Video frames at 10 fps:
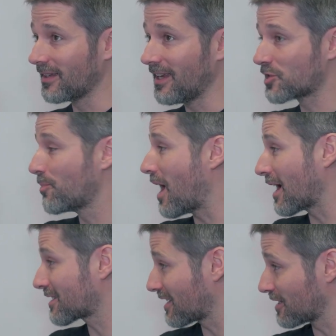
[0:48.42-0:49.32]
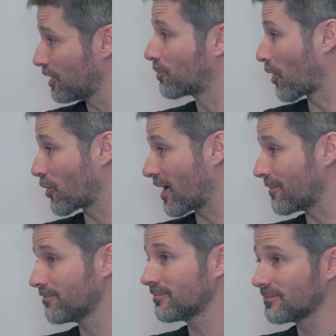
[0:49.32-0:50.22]
each box is a little
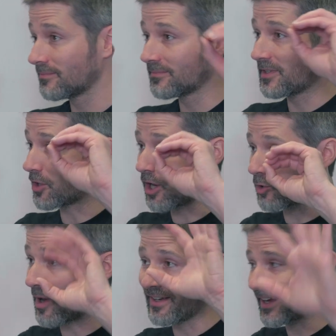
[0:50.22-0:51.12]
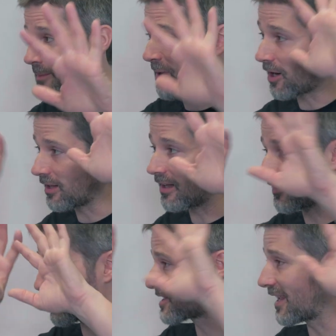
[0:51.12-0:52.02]
program. They're all running in parallel
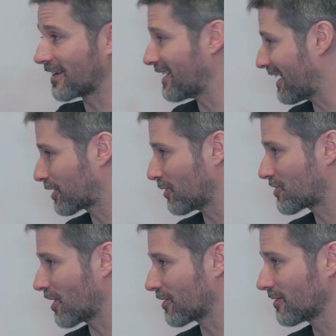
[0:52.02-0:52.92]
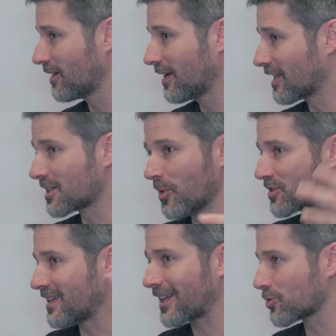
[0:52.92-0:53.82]
and they're sending data to each other. It's the
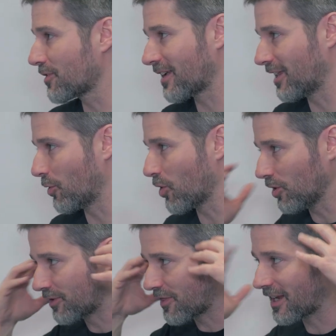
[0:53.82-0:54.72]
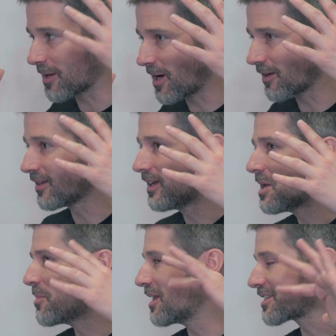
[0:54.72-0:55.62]
most natural thing in the world to think about,
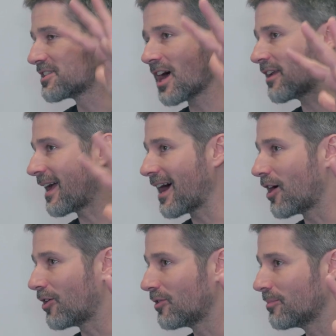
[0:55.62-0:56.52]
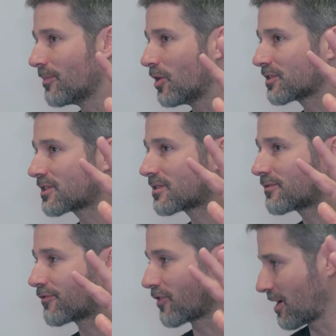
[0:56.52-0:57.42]
but it's not how
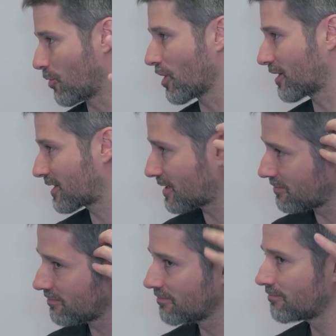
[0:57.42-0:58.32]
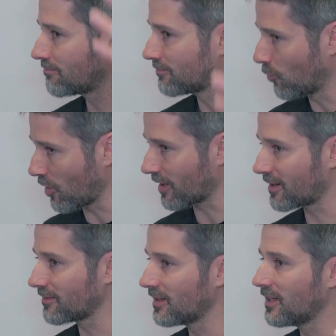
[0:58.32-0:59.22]
most frameworks work.
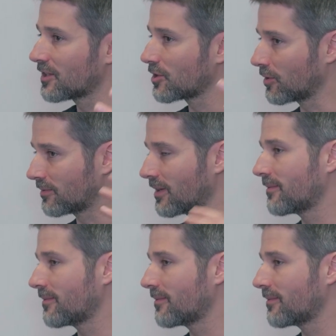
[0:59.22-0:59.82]
So